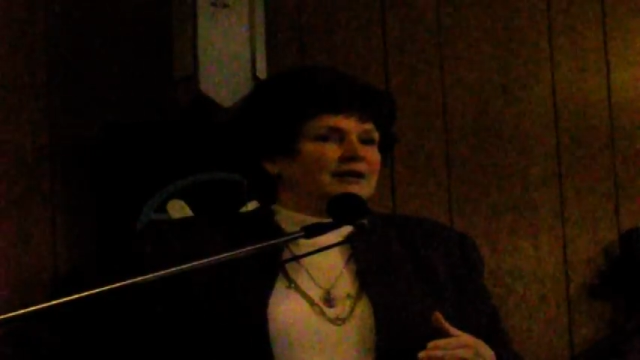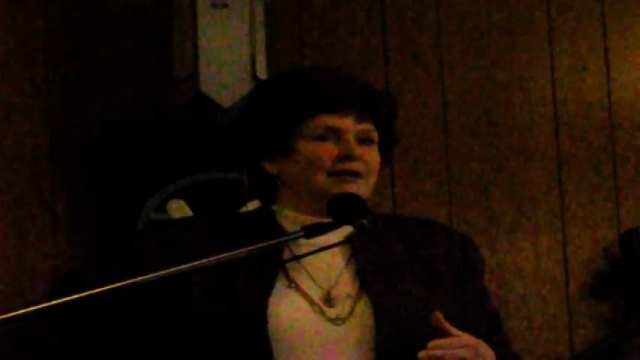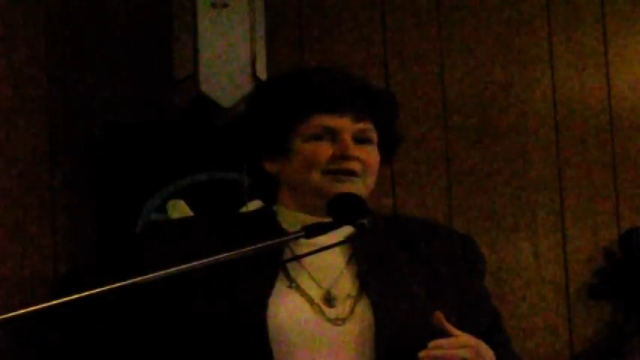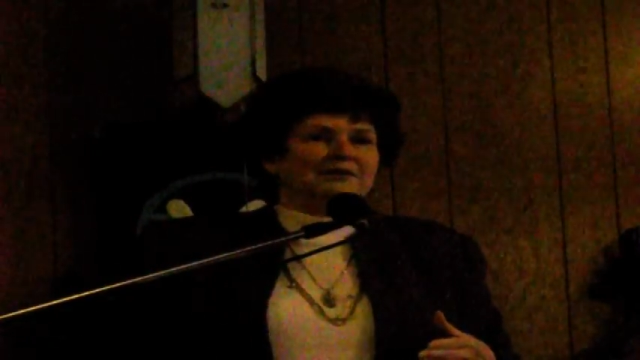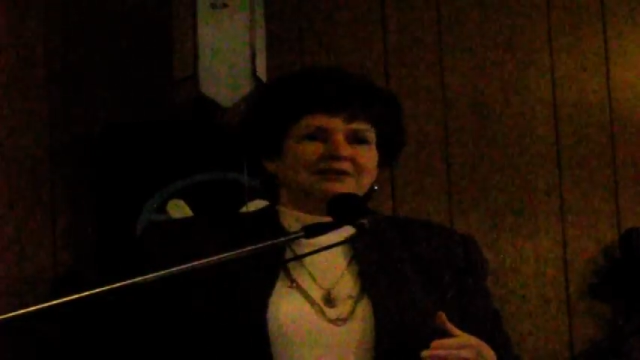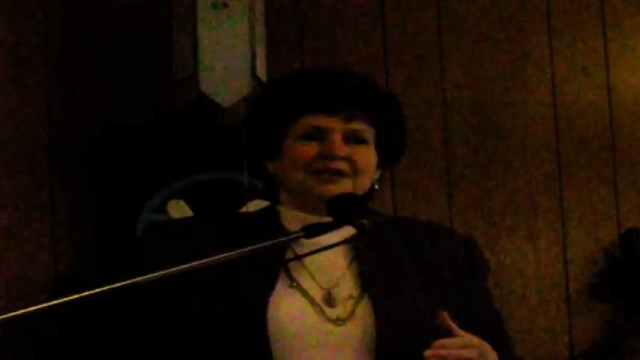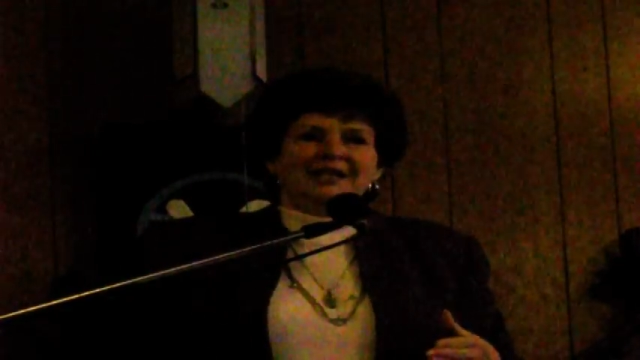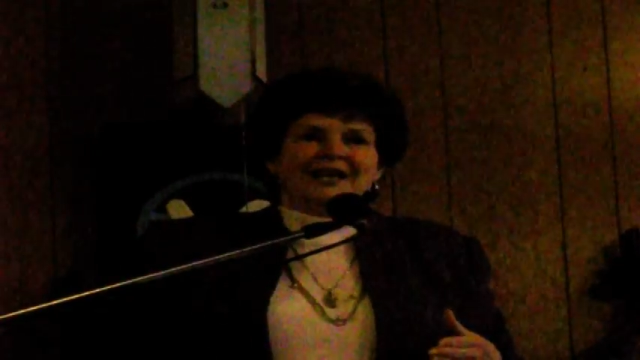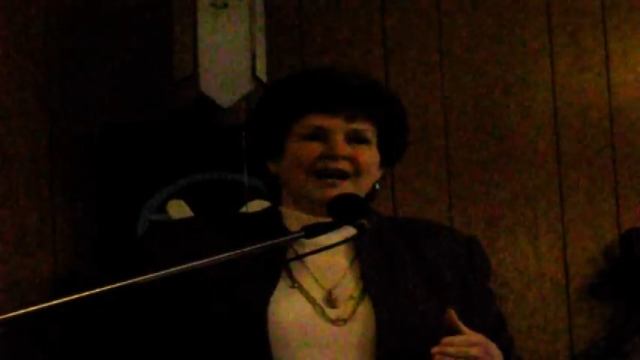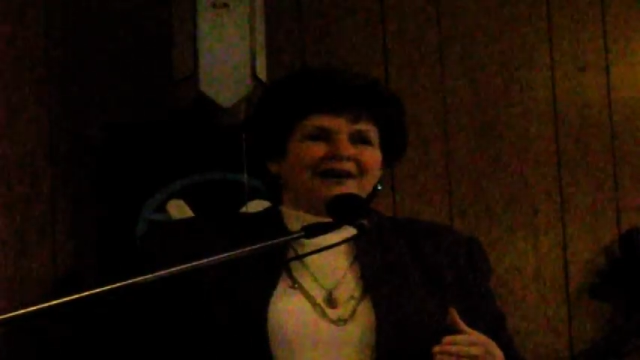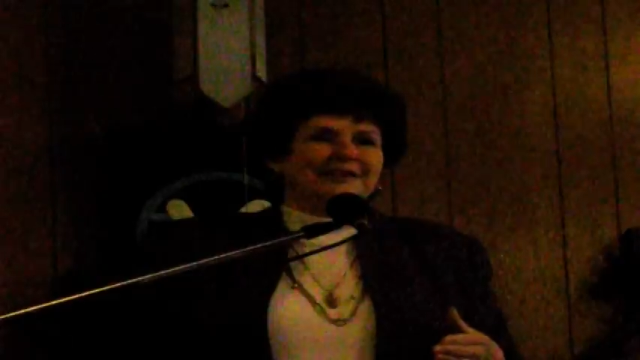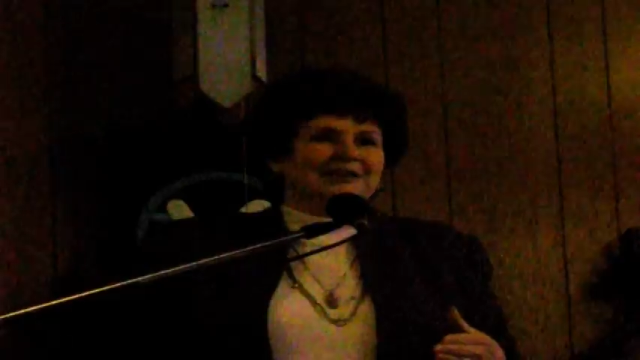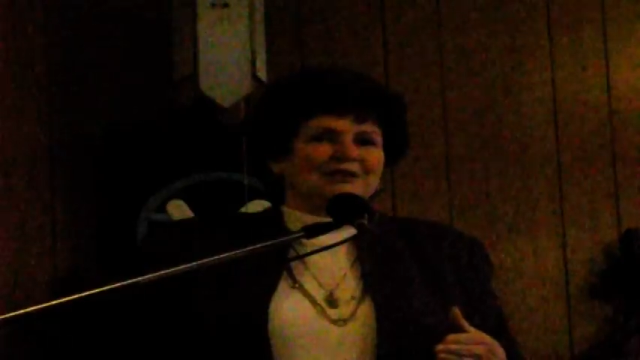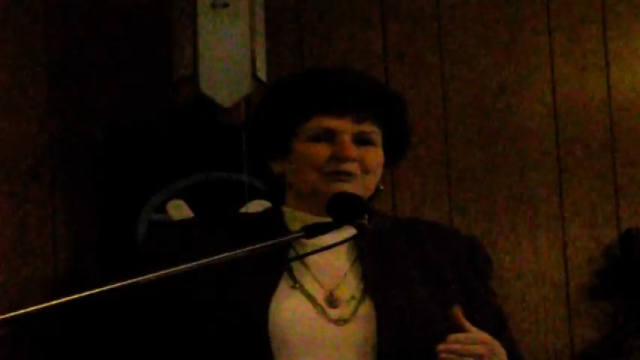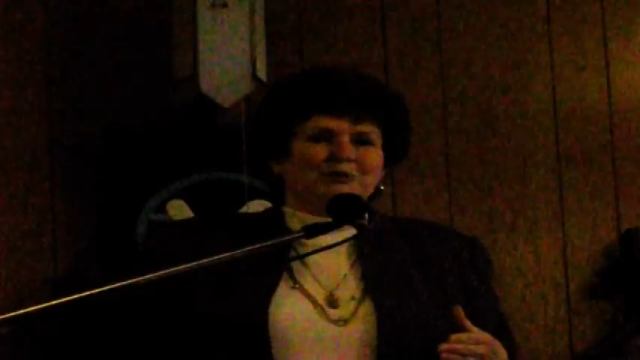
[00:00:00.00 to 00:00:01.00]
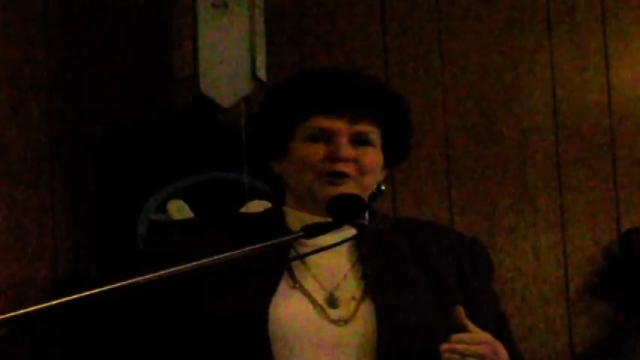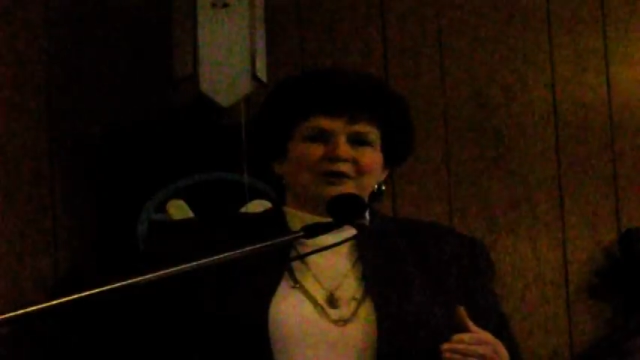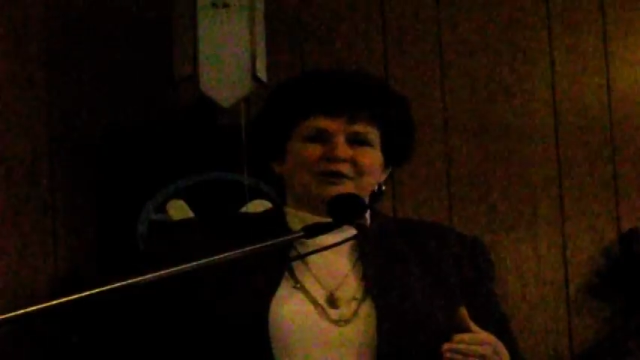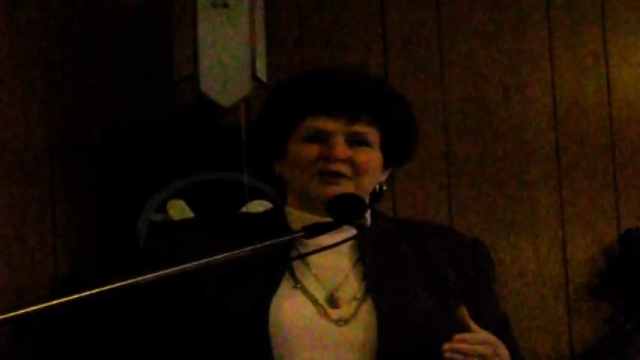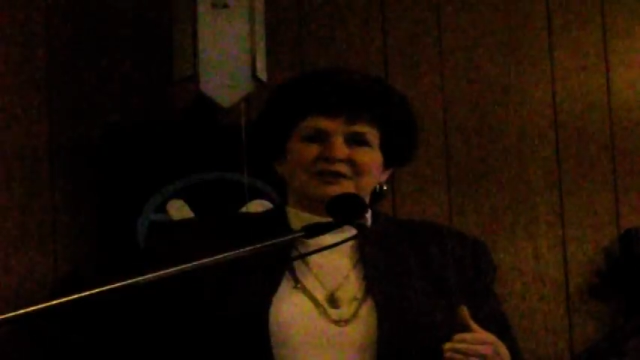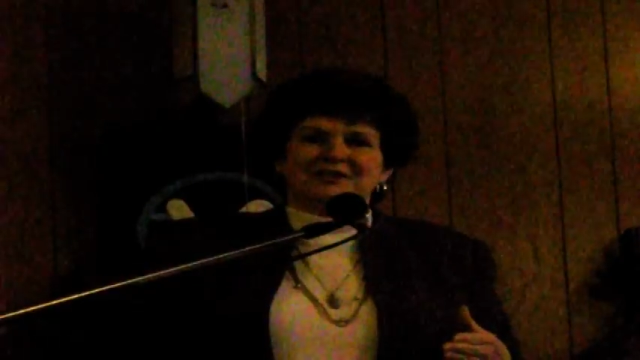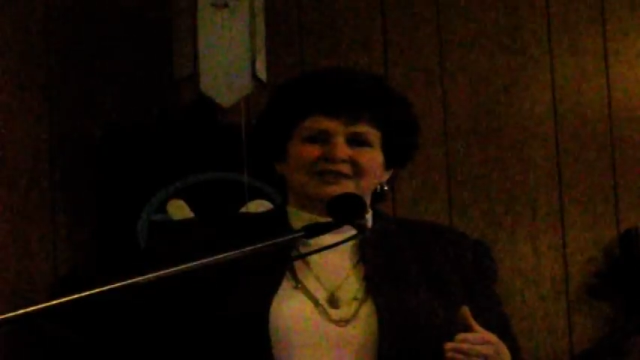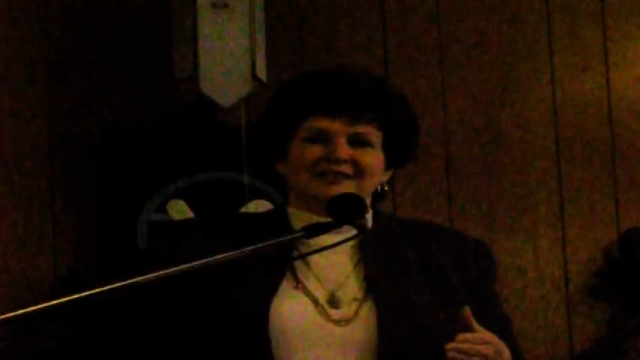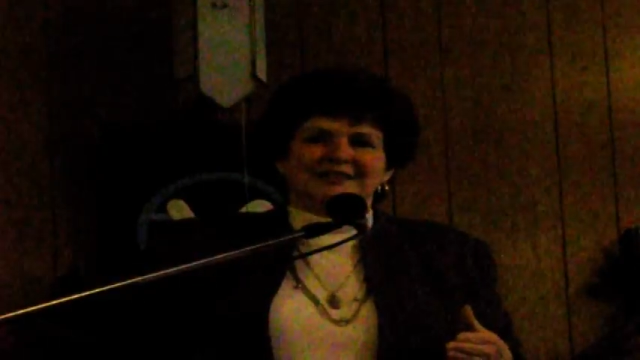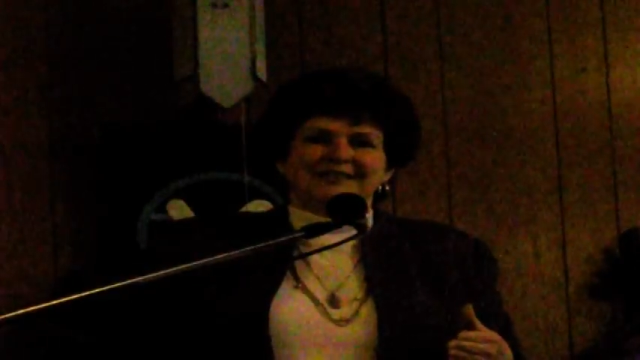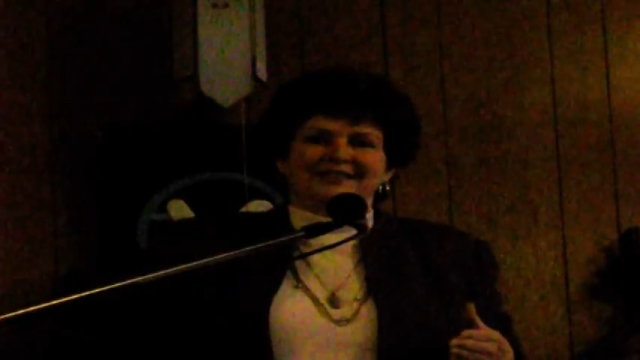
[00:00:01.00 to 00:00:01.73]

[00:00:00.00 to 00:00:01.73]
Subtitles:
You see how this works.